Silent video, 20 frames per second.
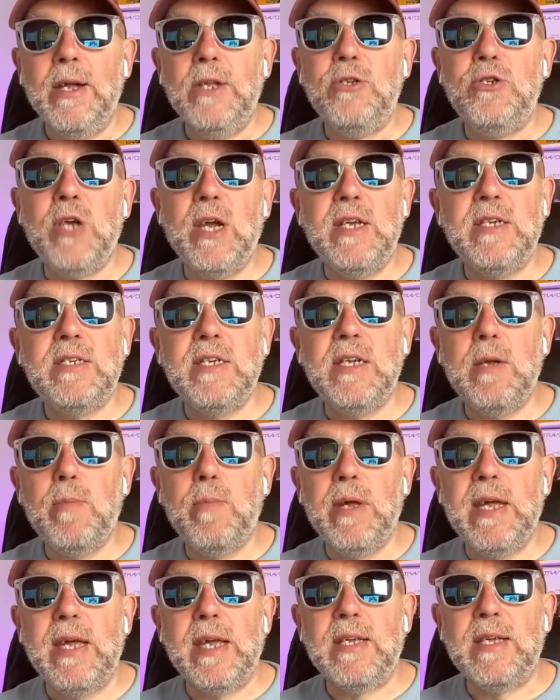J C
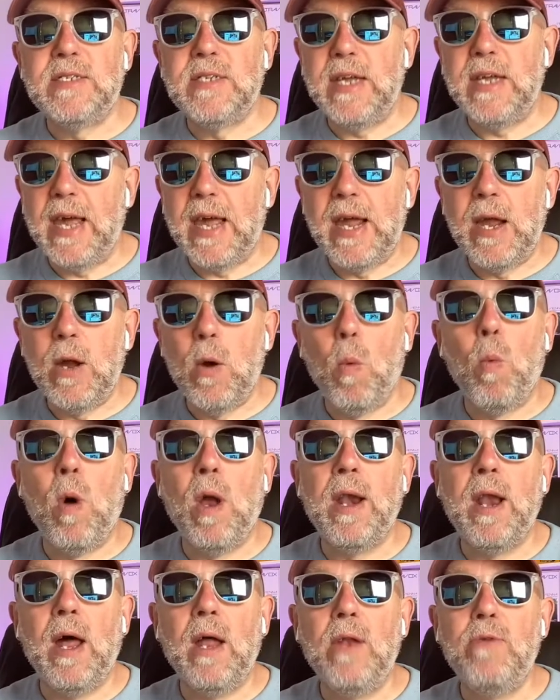B is seeking
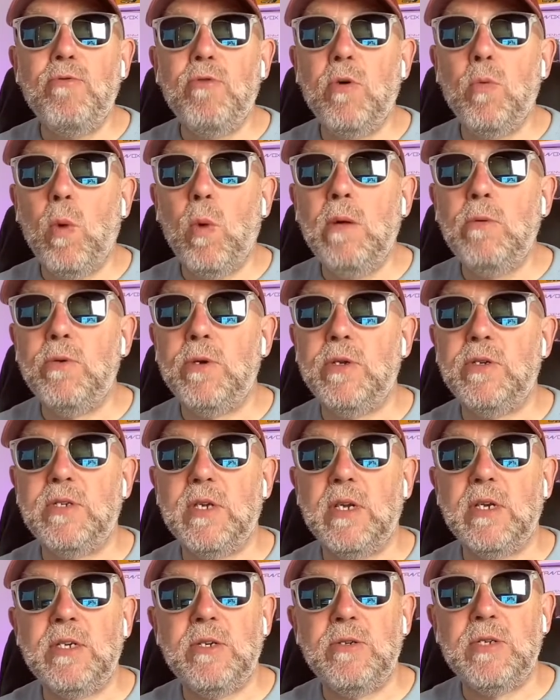one hundred welders
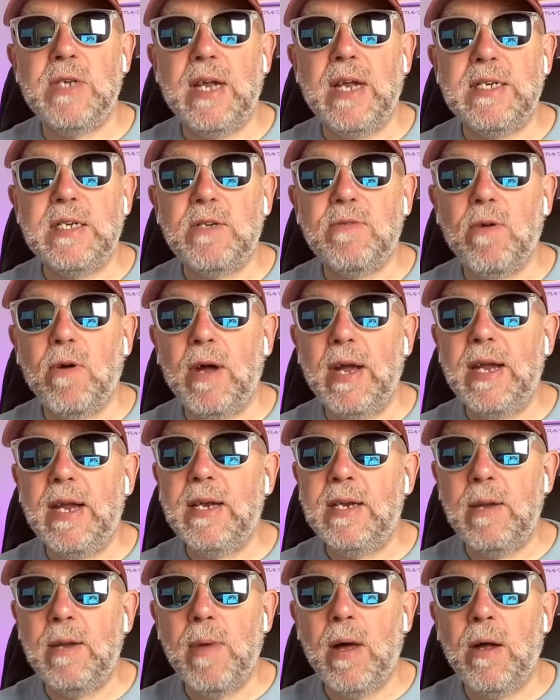to satisfy
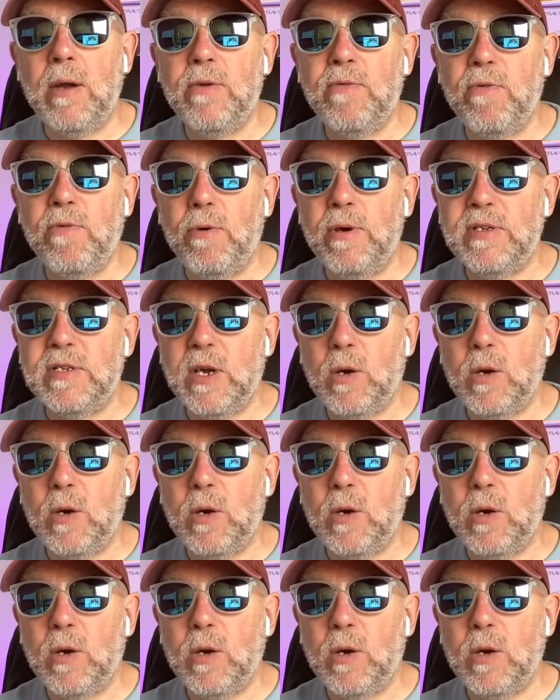demand for its